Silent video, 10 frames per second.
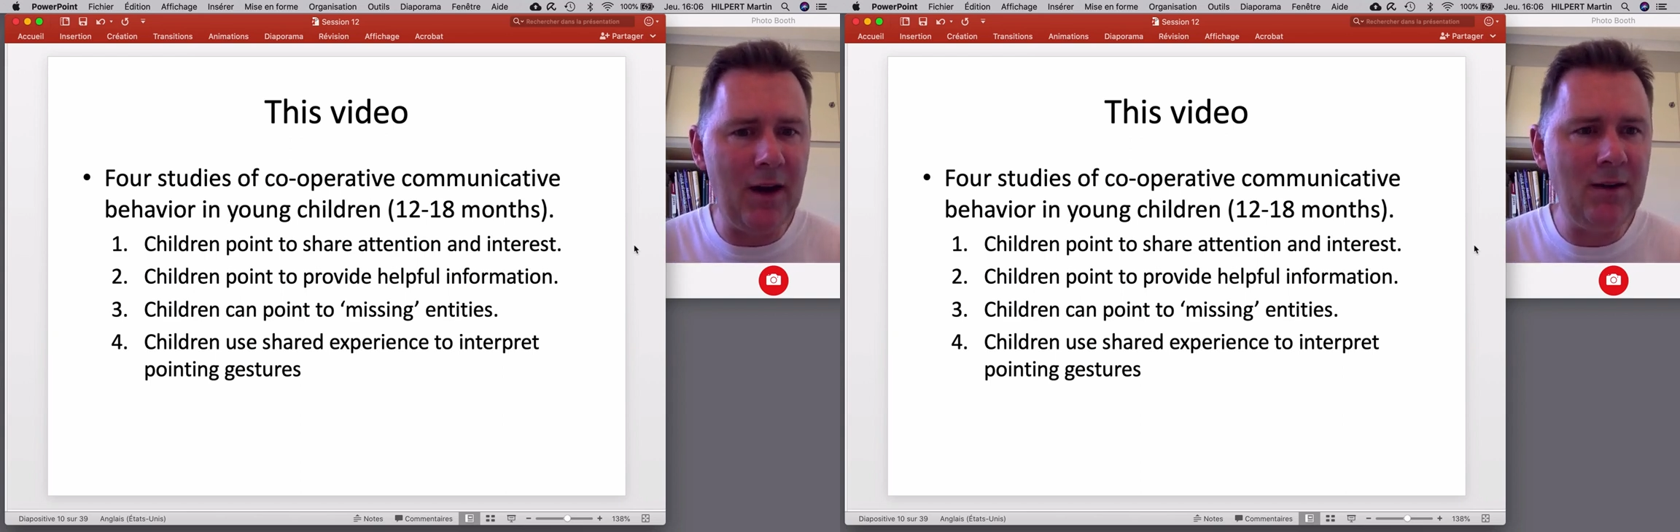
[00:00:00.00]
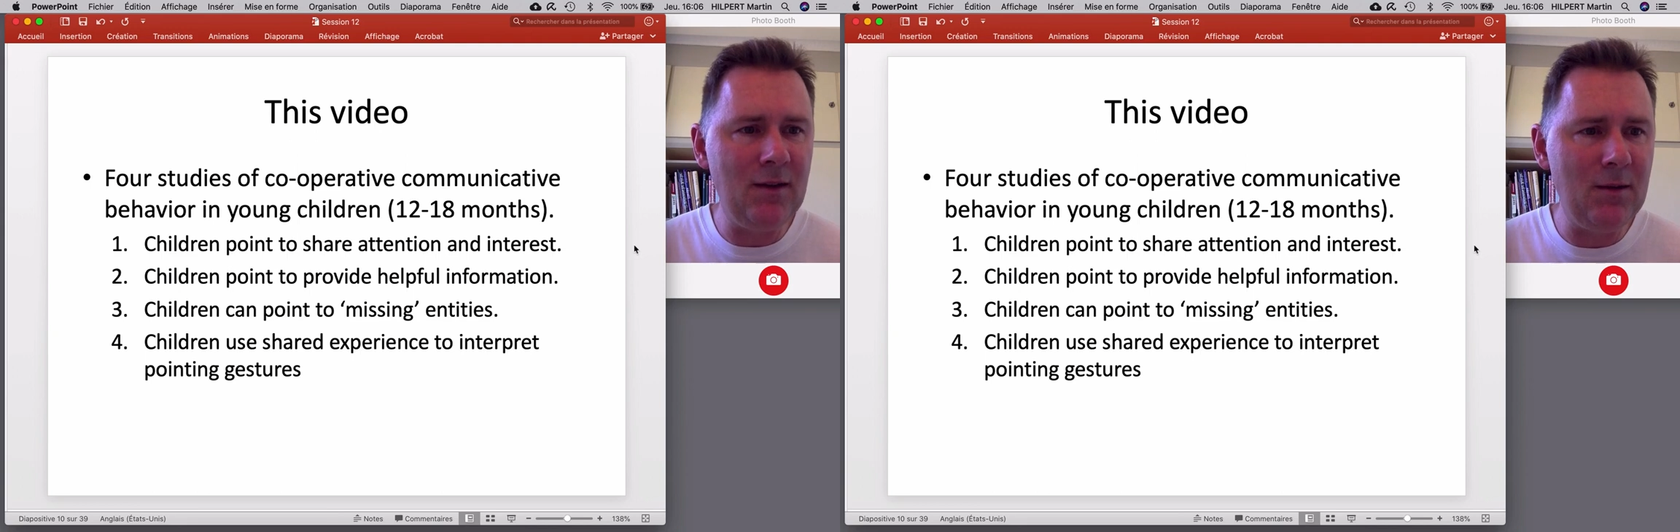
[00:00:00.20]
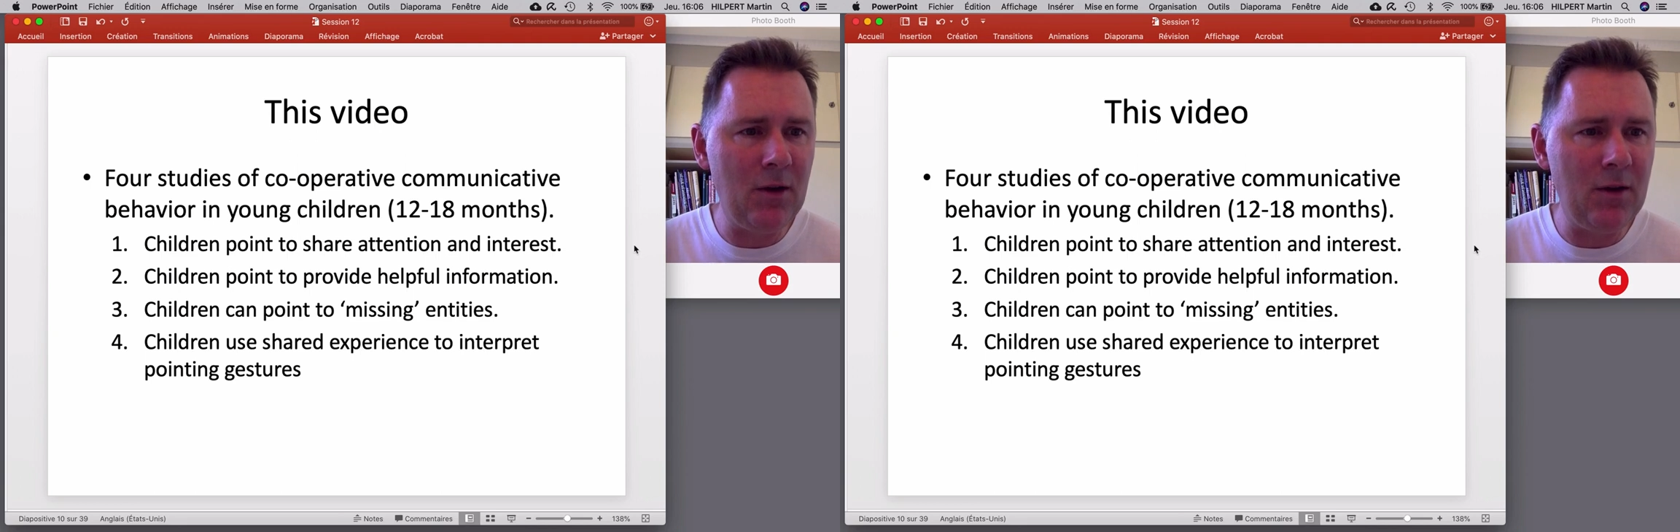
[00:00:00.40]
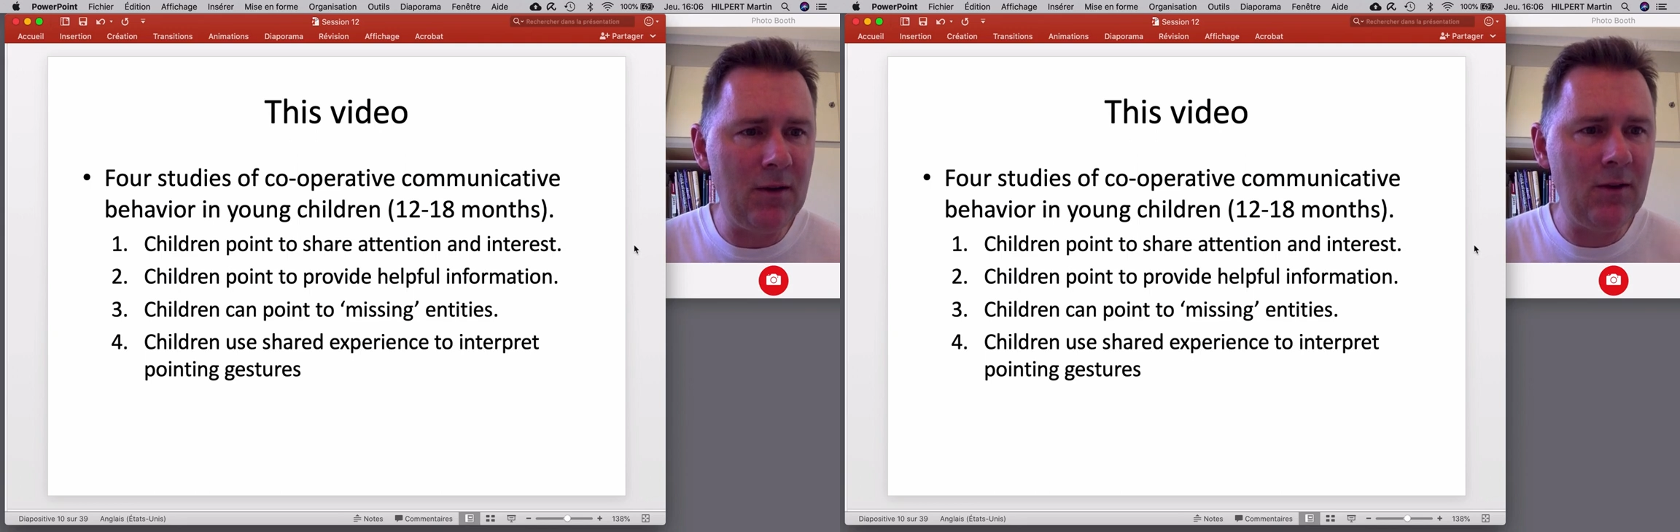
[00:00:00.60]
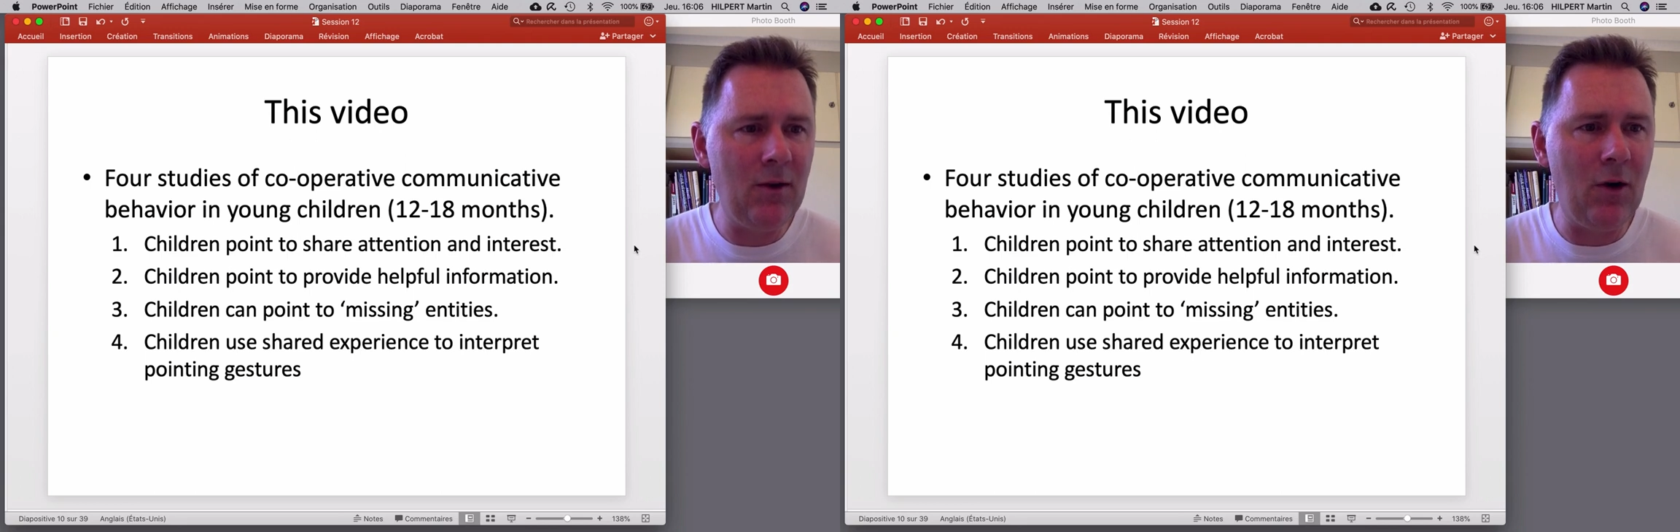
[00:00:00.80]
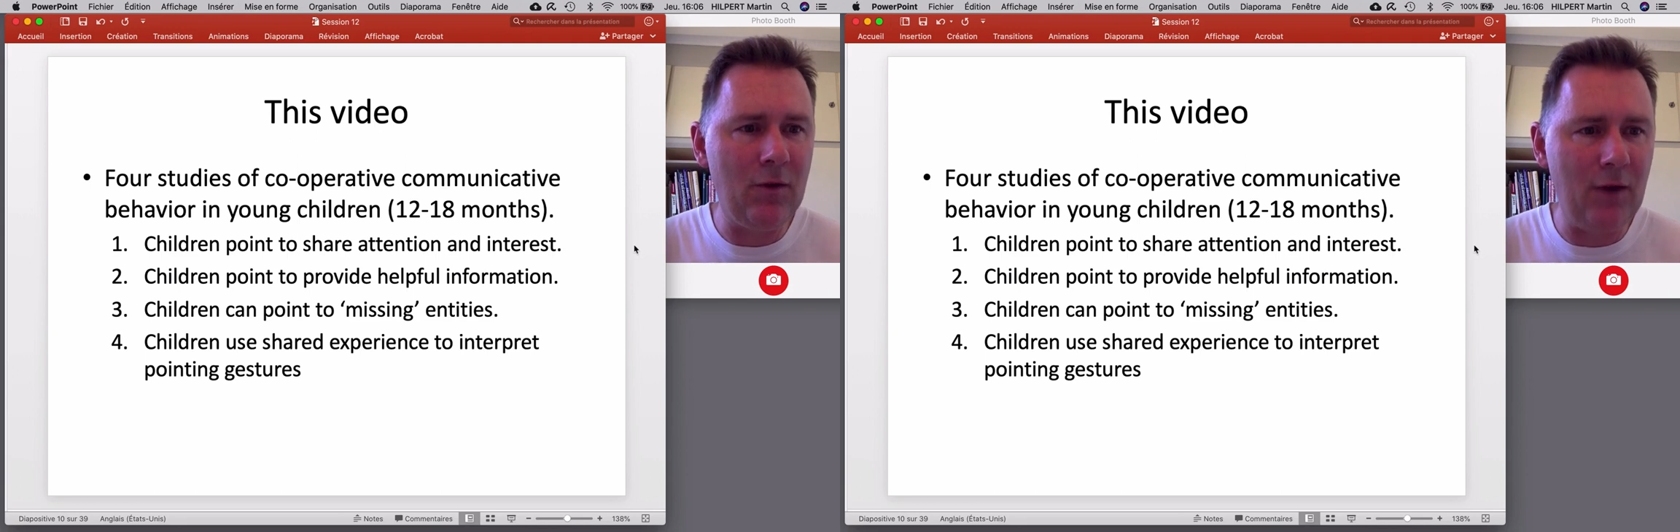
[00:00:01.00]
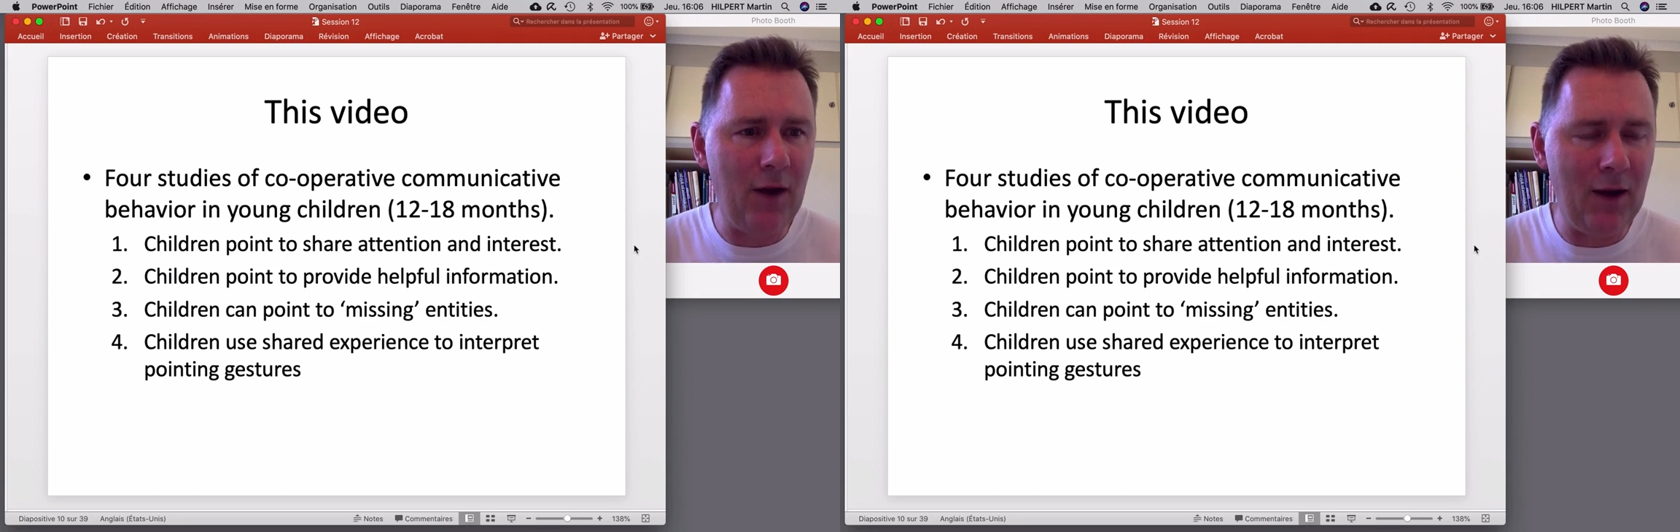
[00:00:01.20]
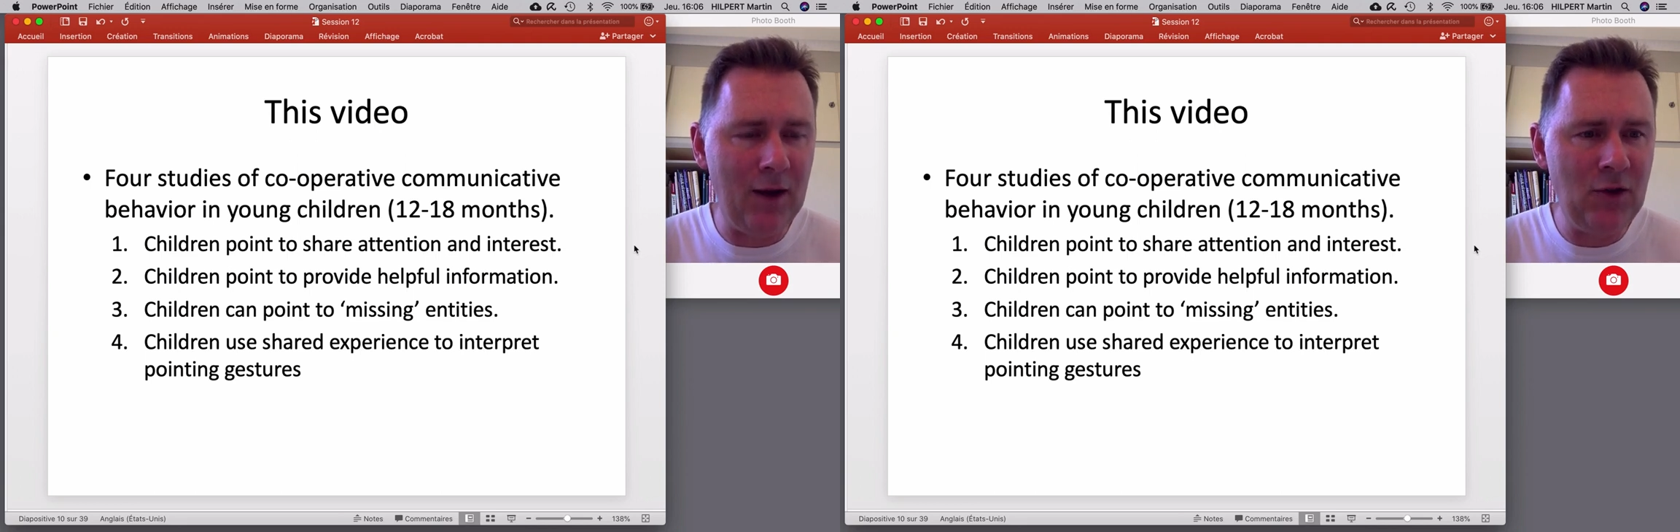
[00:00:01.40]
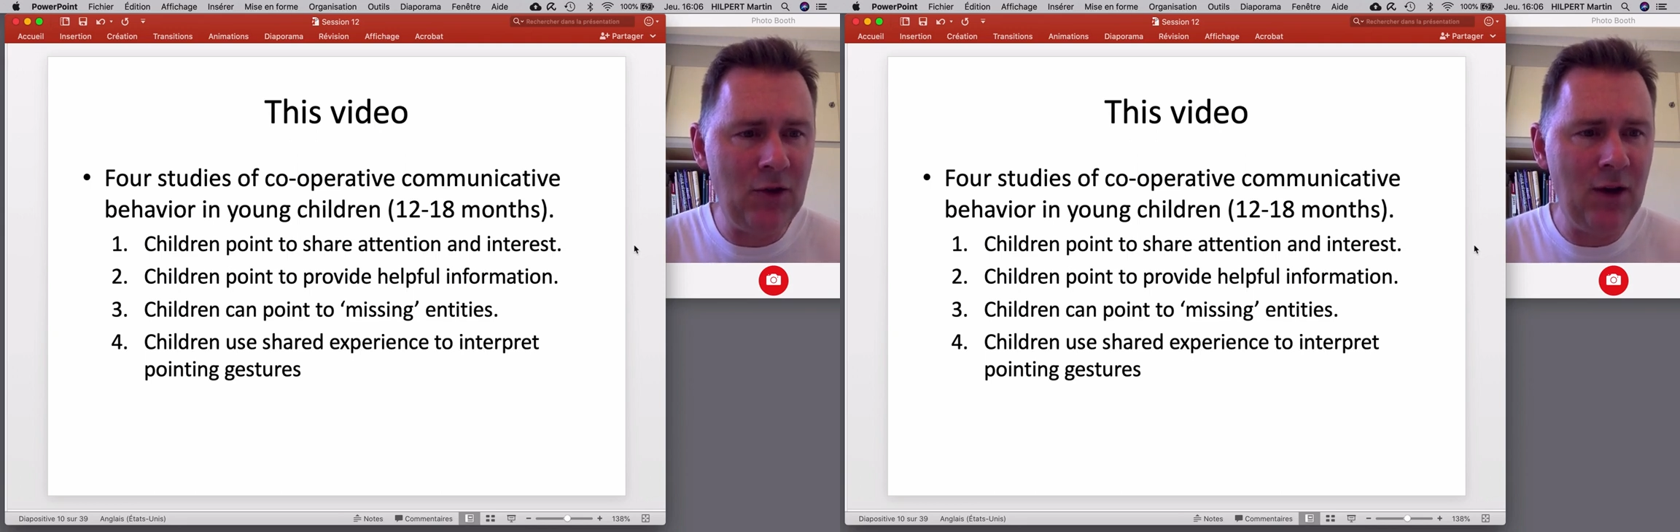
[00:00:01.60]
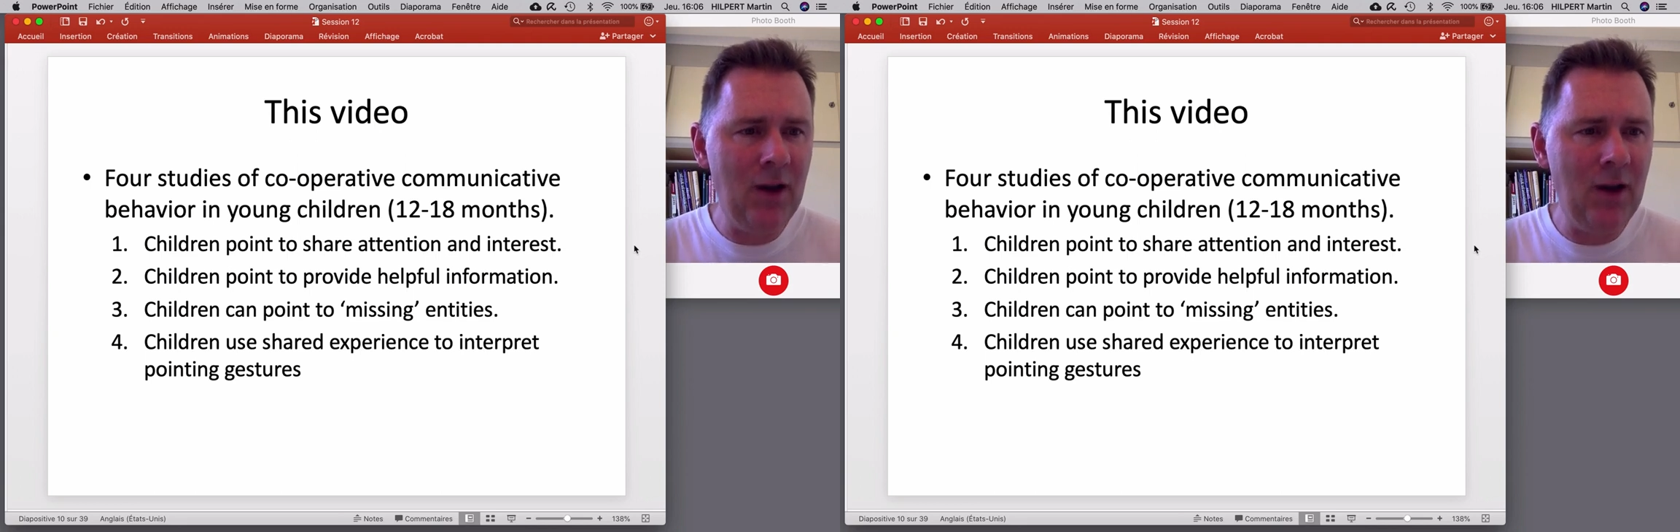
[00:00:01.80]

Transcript: 18 months of age.